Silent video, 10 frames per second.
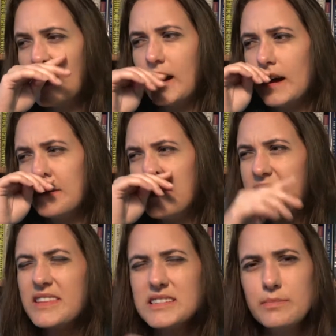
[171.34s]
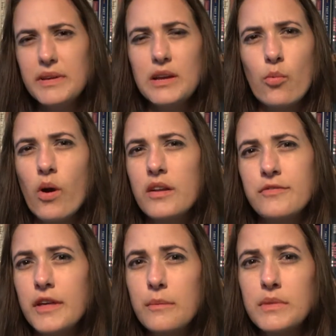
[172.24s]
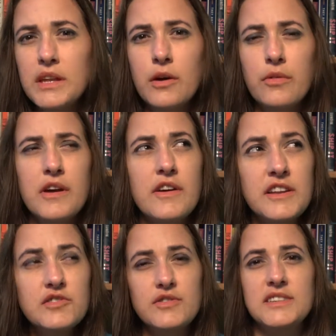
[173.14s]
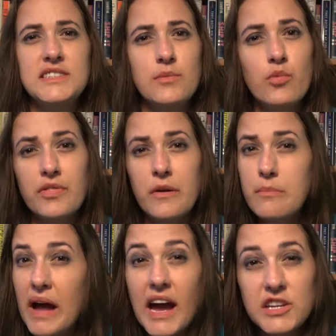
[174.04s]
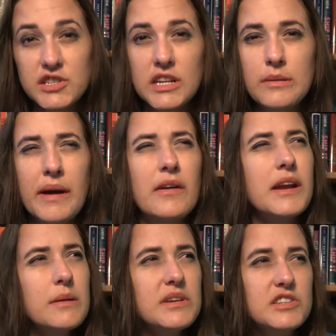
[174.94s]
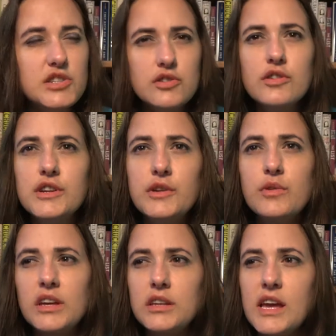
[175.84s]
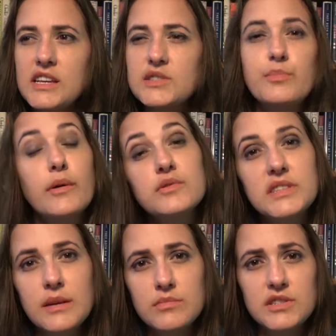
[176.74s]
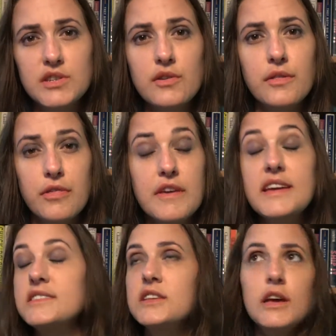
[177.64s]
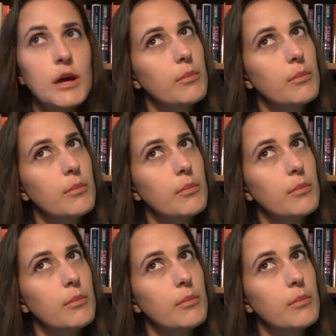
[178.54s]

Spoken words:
And this being one of them, you know, their interests and what they're passionate about. And I mean, sure, you can expose them to certain things.